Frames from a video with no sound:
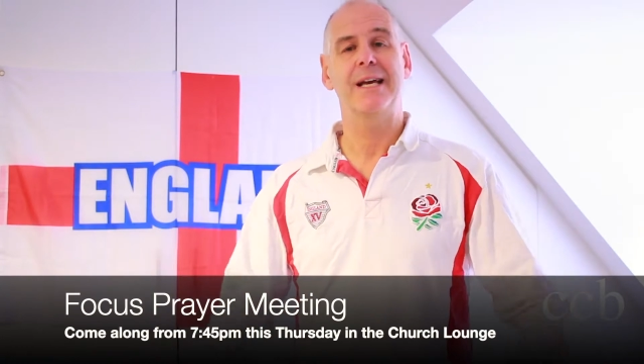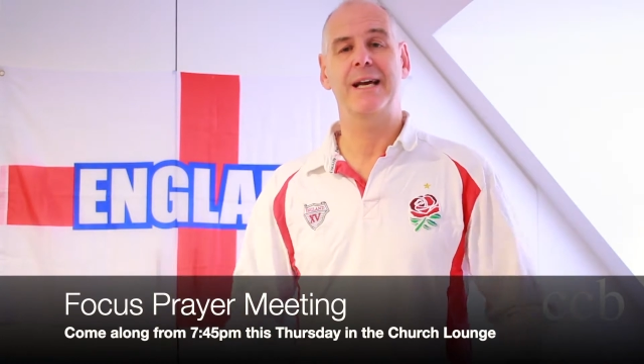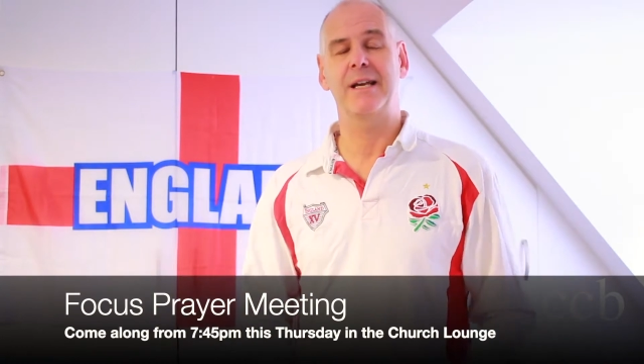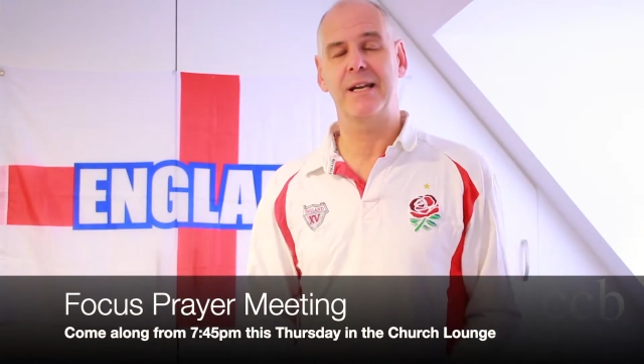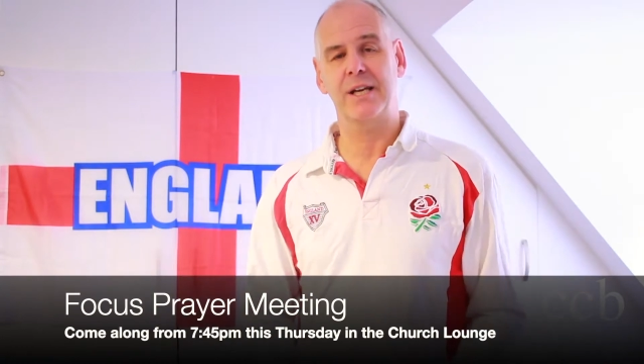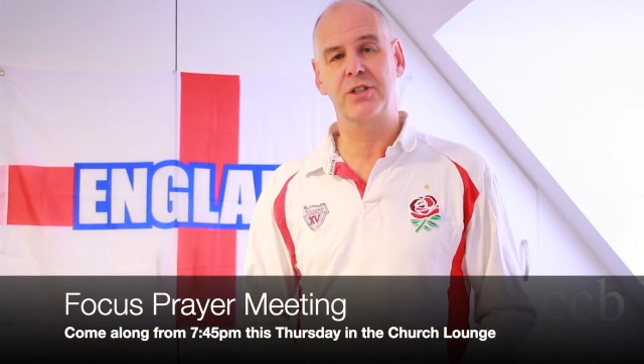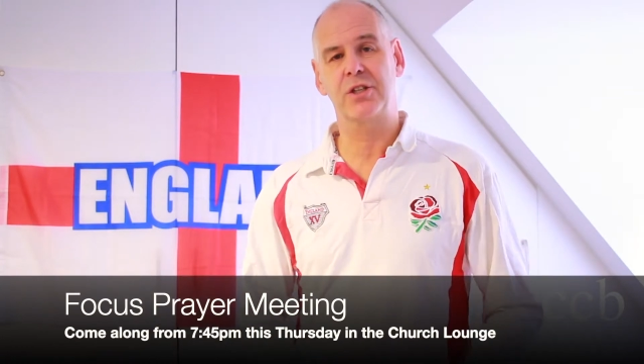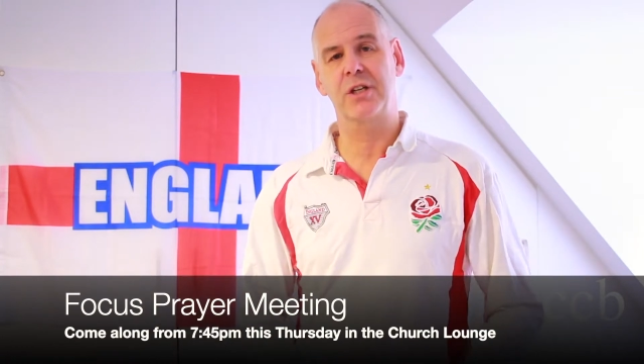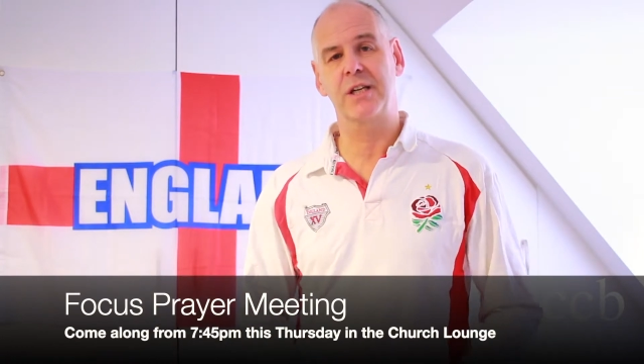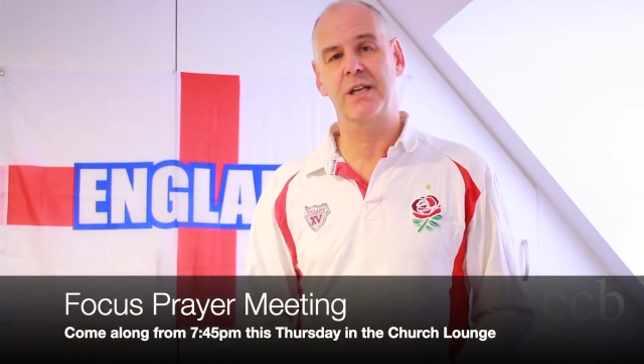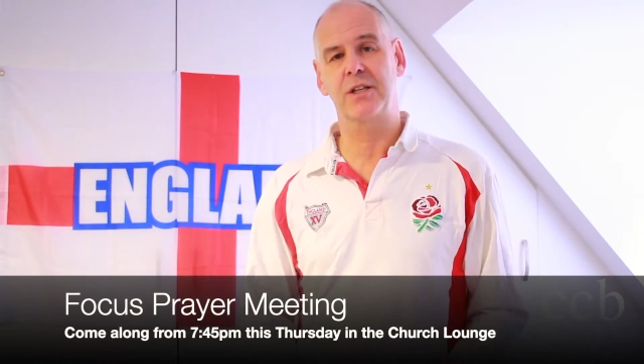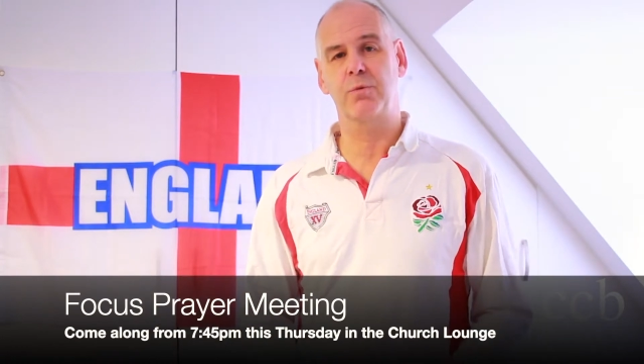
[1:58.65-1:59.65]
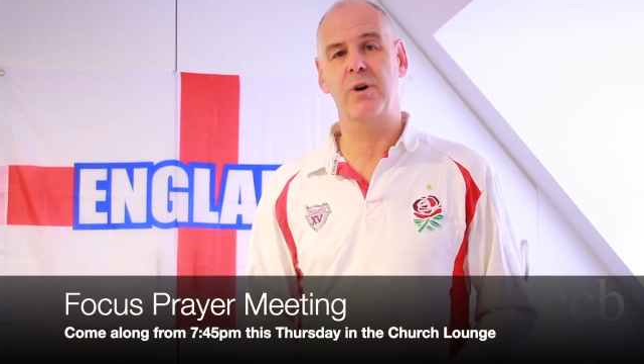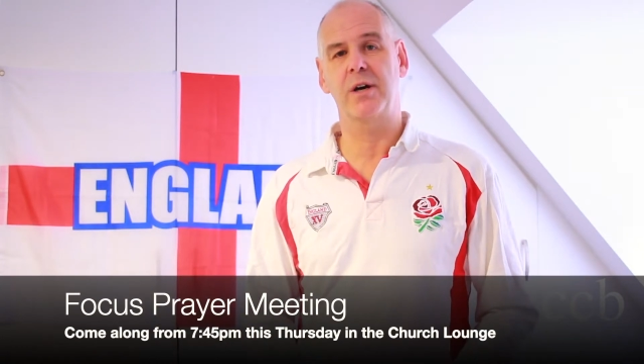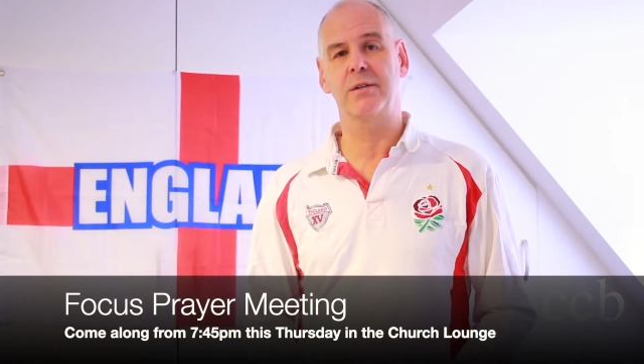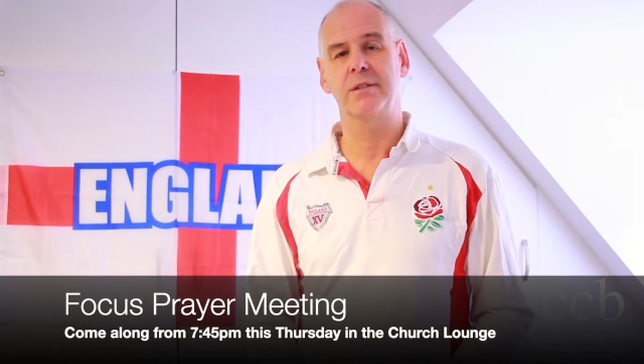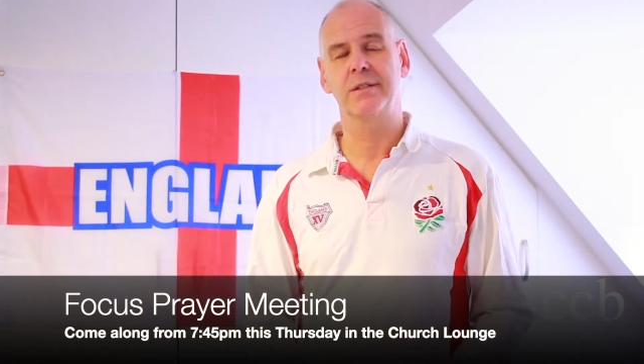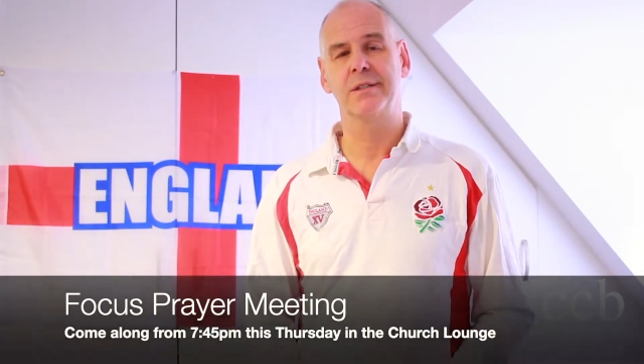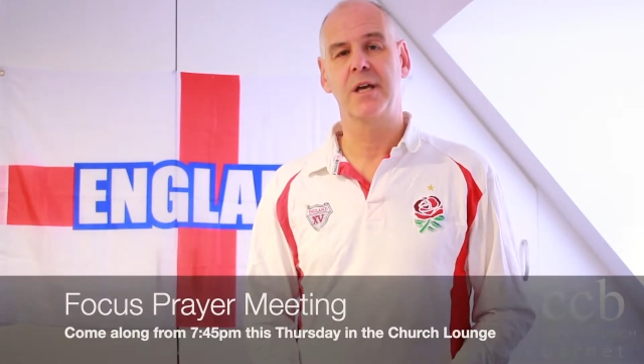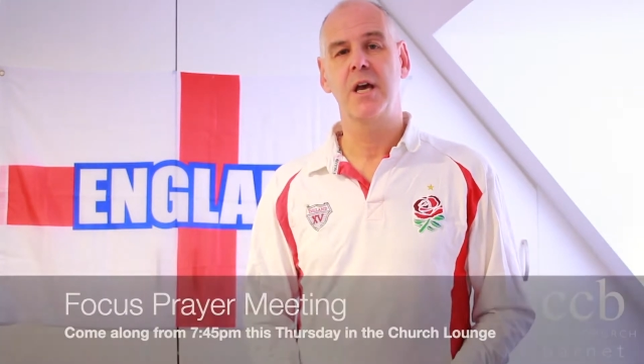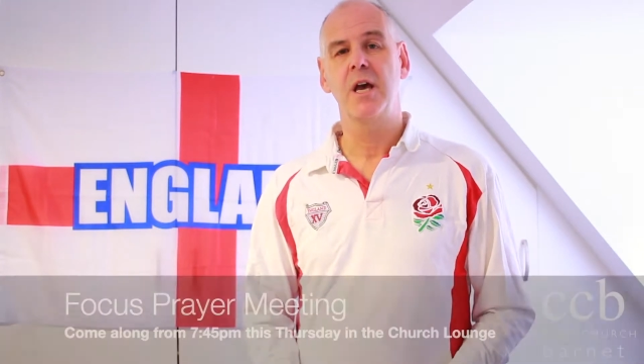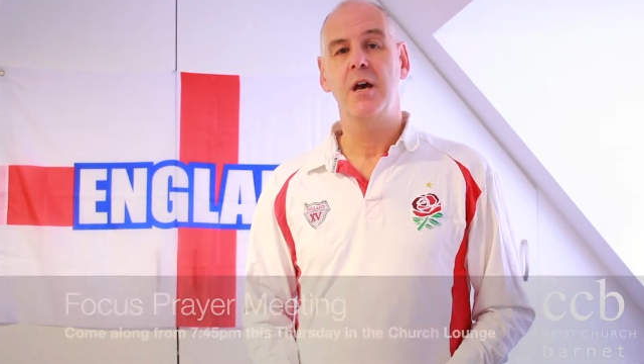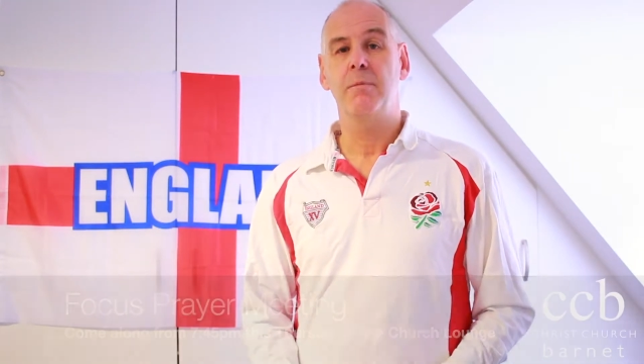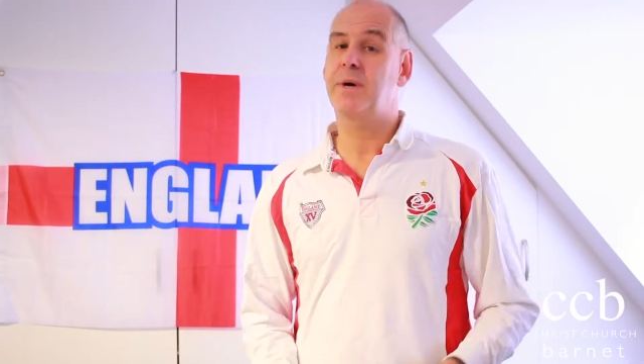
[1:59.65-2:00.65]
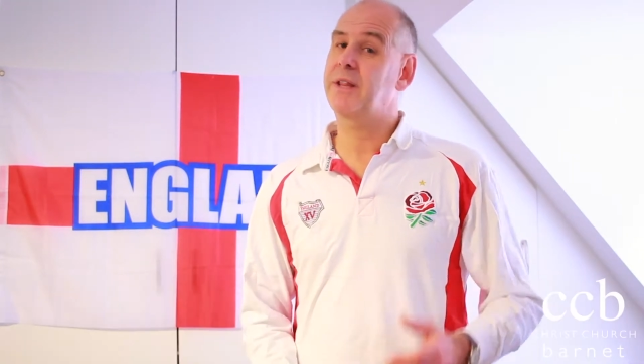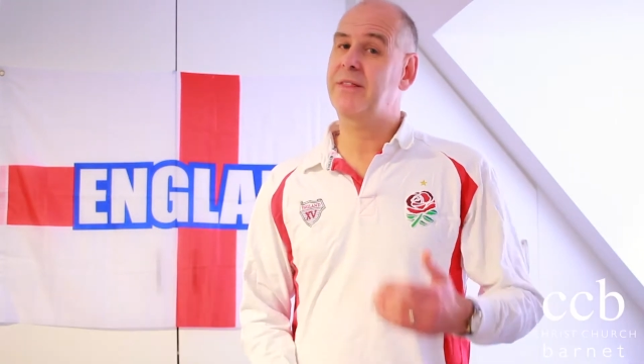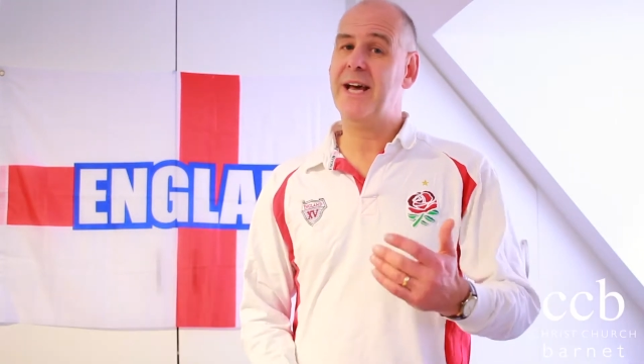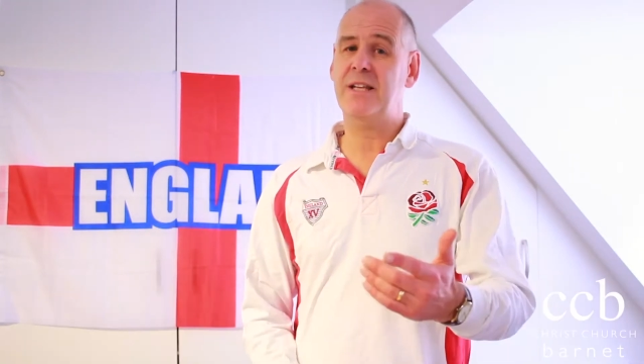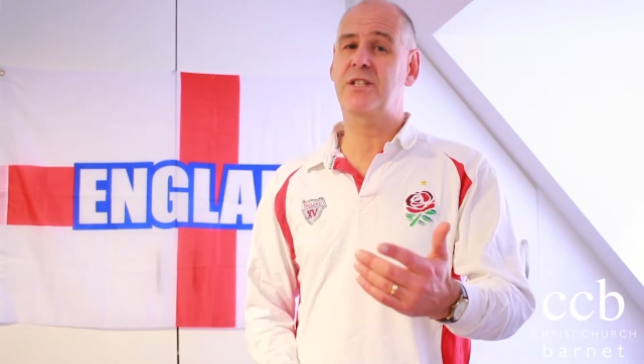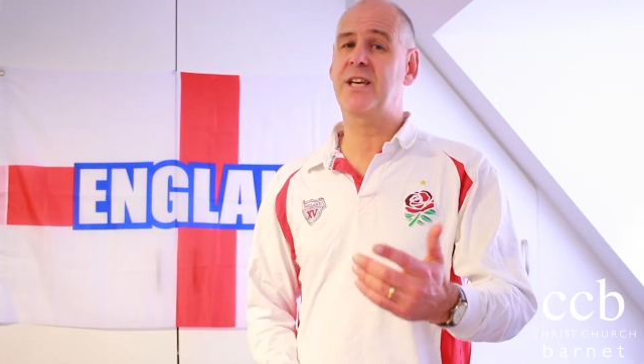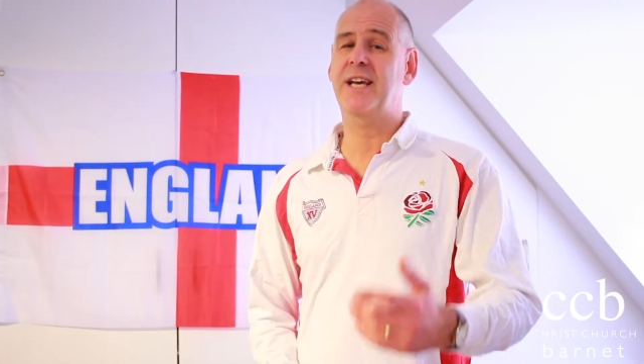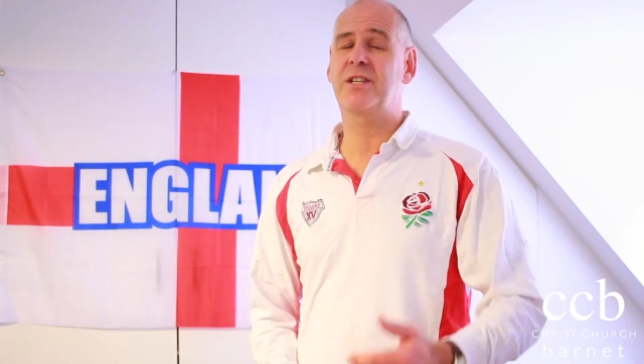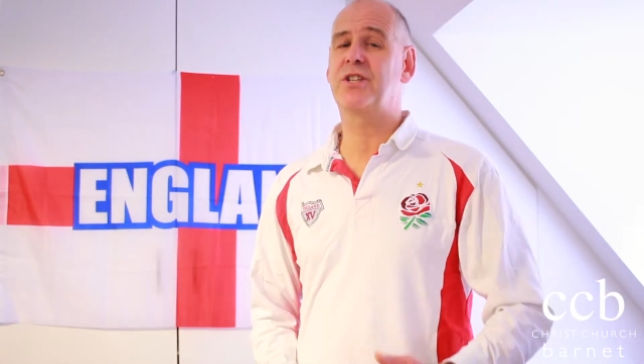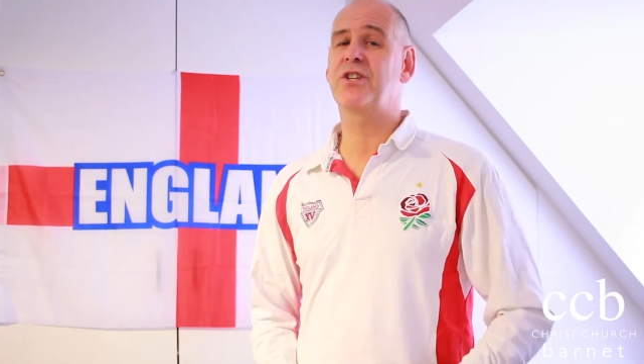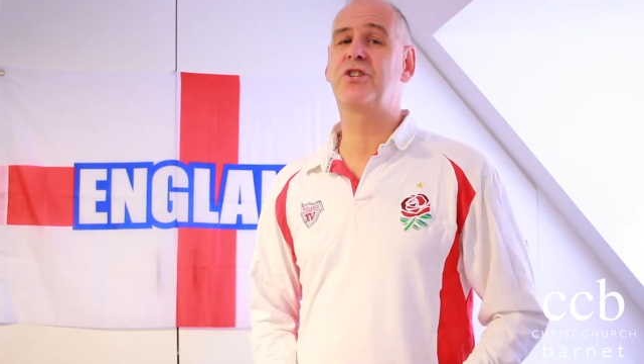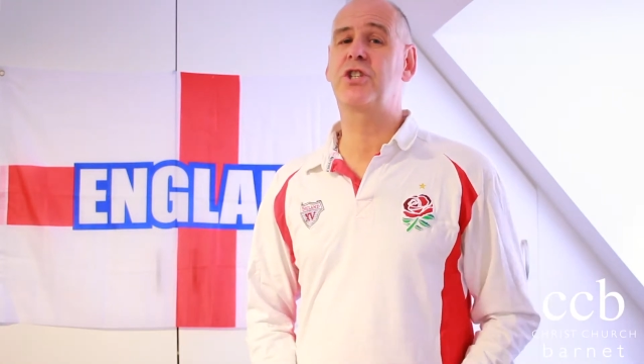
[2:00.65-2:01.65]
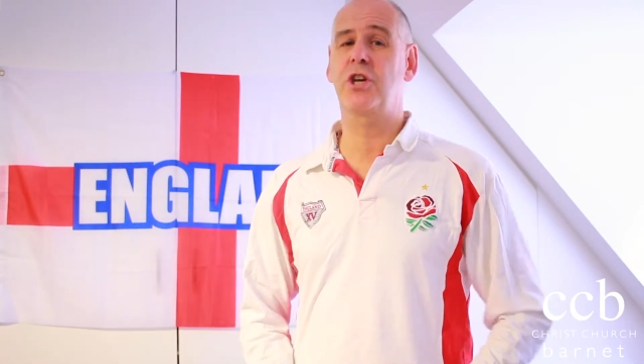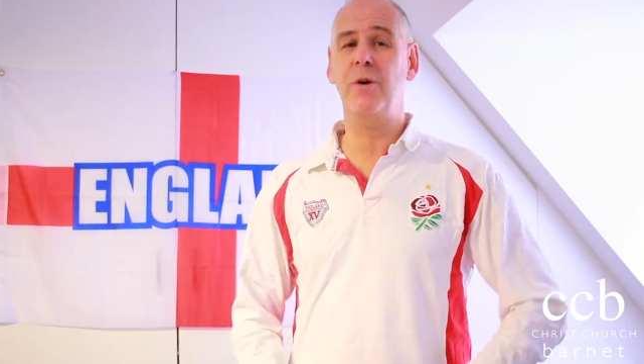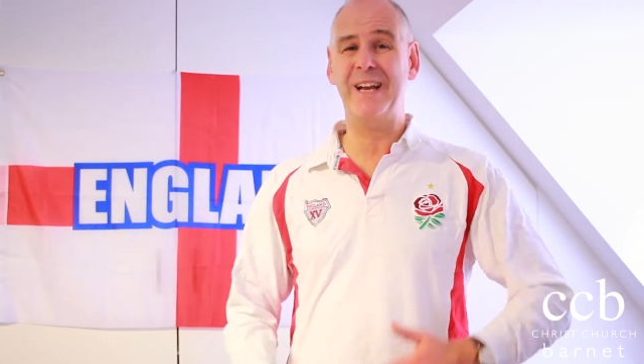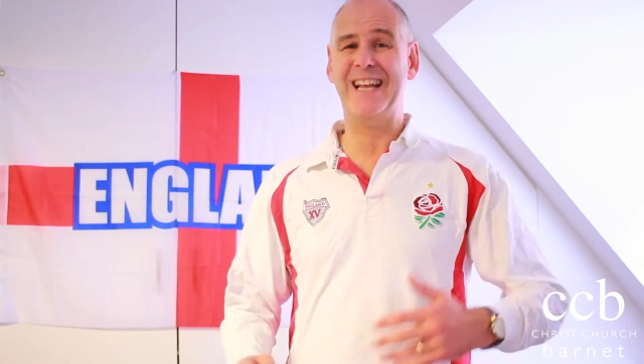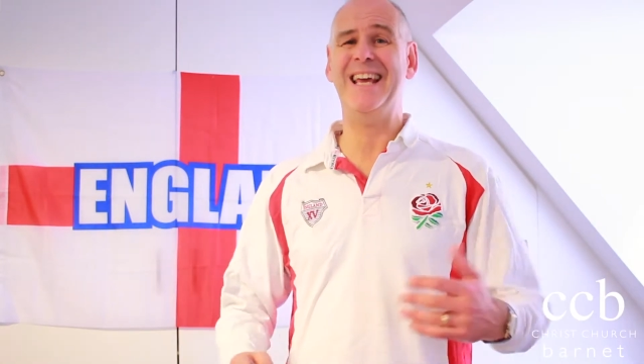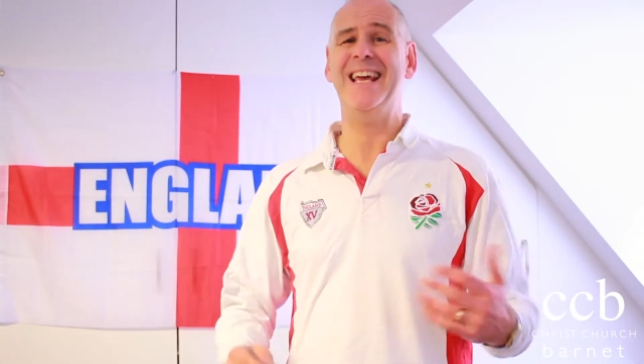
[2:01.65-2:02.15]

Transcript: and nationally as well. But that takes us to an